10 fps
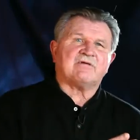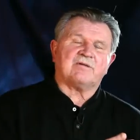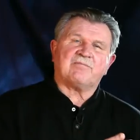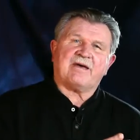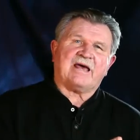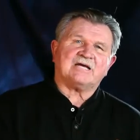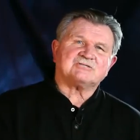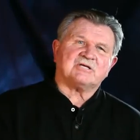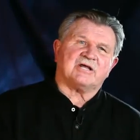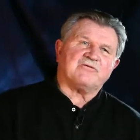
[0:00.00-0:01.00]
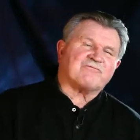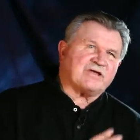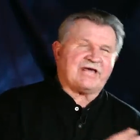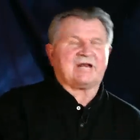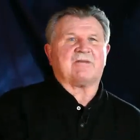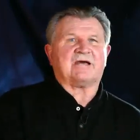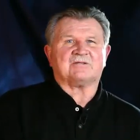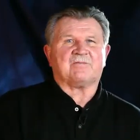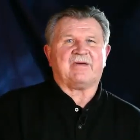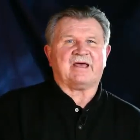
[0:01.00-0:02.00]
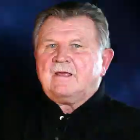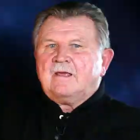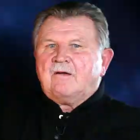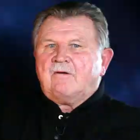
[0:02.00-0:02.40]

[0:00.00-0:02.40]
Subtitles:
in the past and you forget about the past.